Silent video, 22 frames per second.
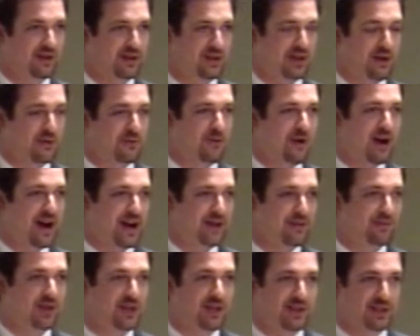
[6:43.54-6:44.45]
And
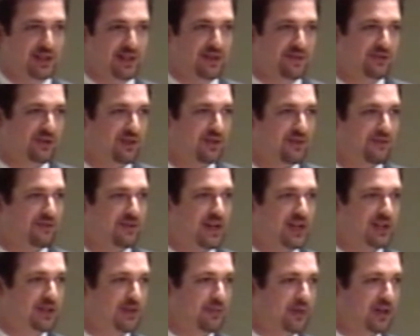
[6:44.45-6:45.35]
why? Because it gives you the
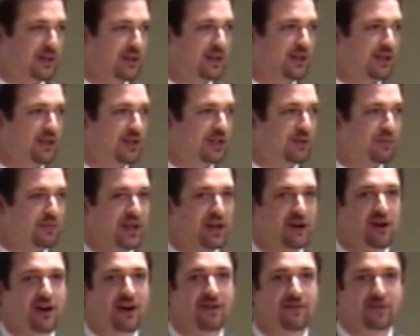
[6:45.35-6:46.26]
flexibility to
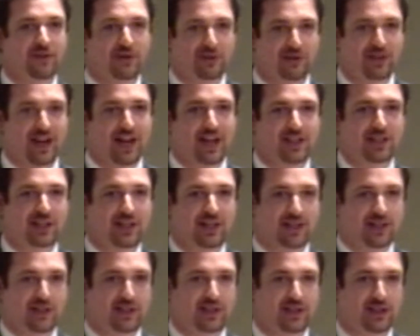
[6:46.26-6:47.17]
spin off those
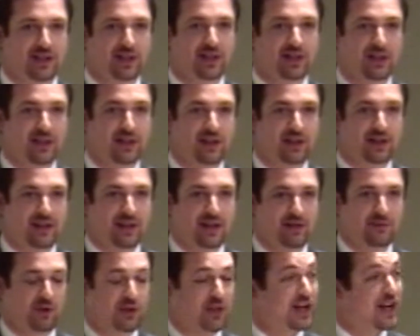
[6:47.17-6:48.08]
assets
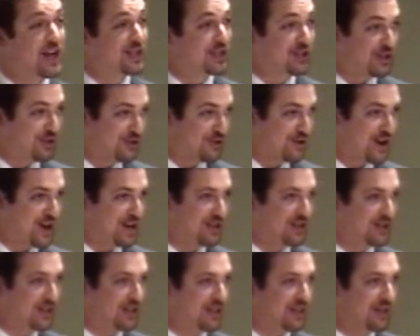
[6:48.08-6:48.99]
with an exit
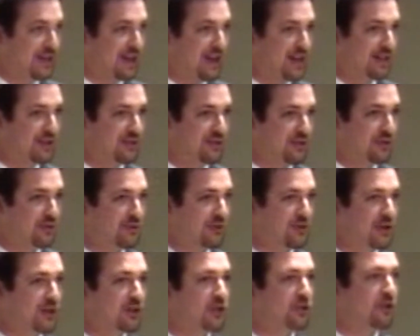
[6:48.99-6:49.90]
strategy as you
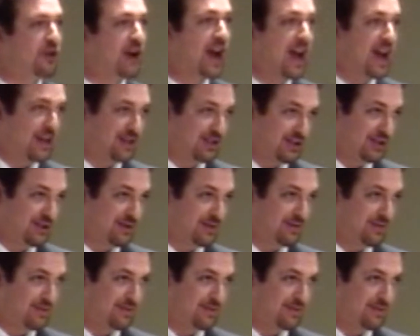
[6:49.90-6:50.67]
contract.